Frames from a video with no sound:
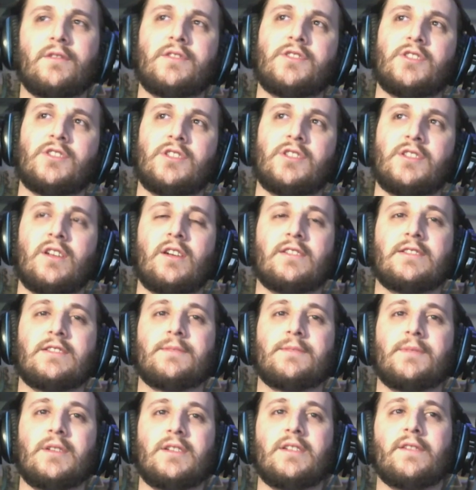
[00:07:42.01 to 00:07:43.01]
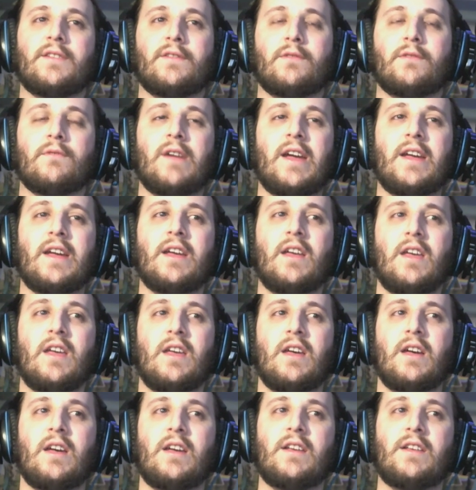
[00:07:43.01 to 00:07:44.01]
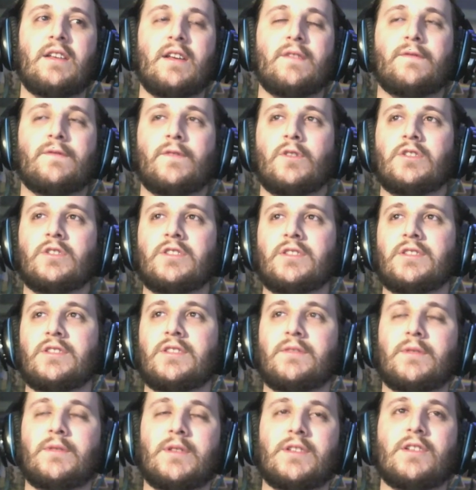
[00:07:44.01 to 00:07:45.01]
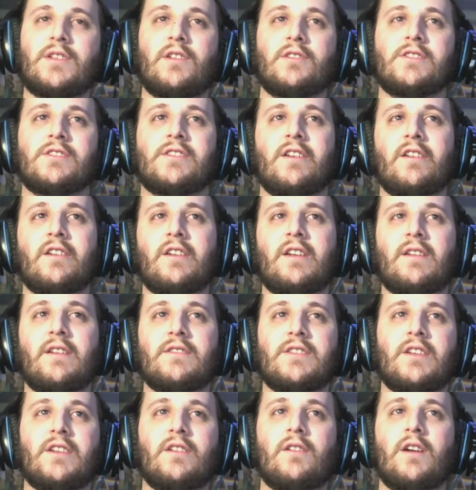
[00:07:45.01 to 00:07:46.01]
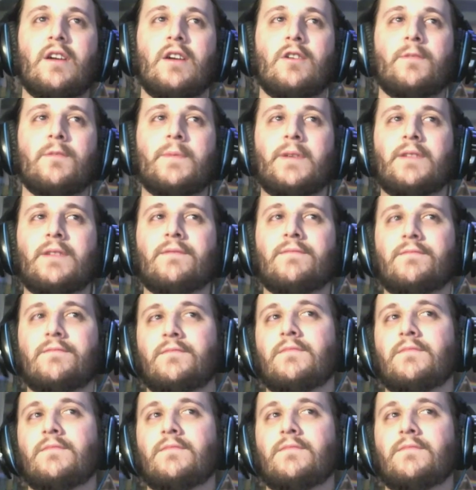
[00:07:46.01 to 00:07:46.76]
It's just awesome in a different way. At, first, this, when the song started, I was like, "Oh, I hope it